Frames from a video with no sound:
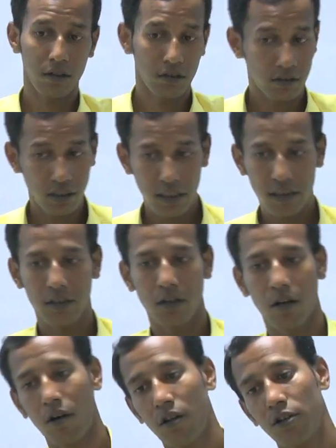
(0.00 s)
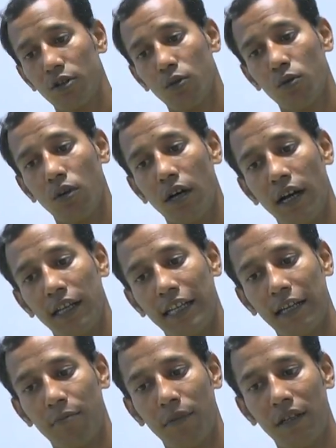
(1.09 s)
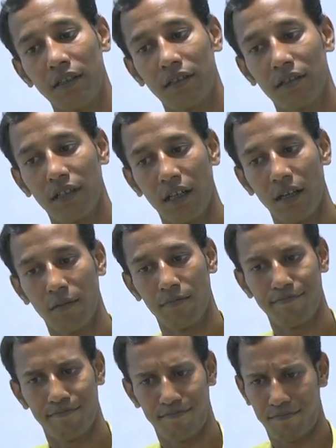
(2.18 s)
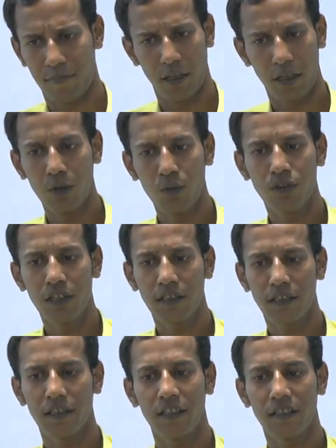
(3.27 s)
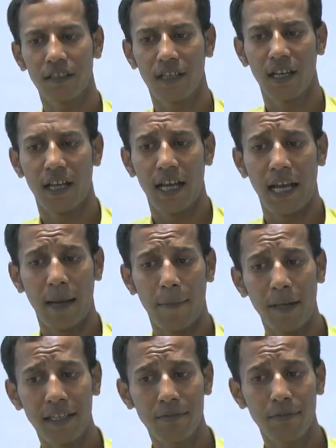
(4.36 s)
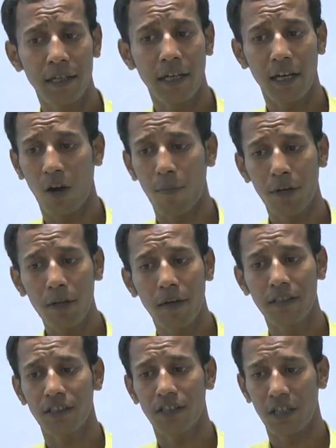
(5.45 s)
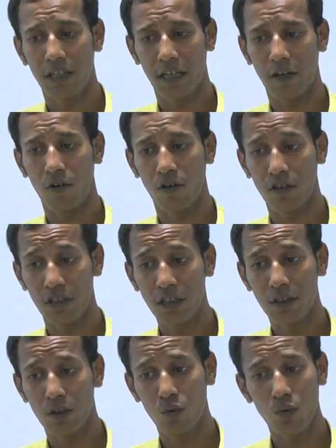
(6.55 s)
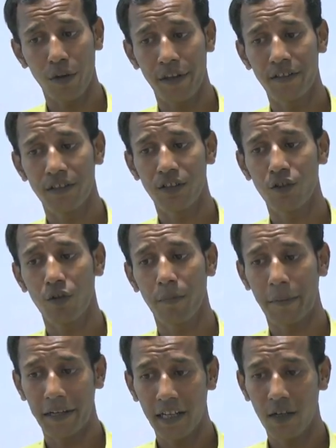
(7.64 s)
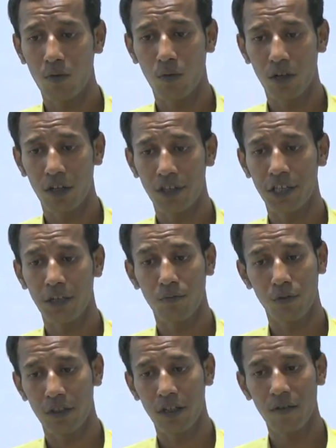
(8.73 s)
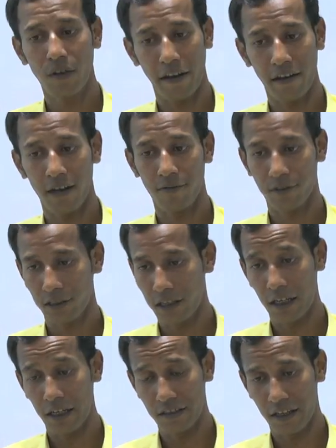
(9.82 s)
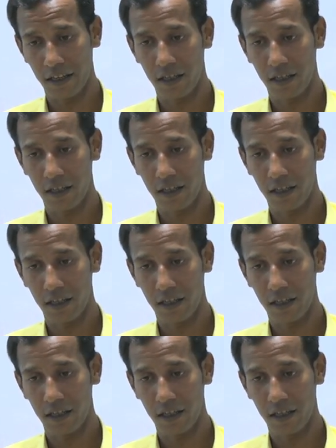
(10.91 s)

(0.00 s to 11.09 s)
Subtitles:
this also that means uses this placement and optimization technologies to ensure better correlation with the final physical design.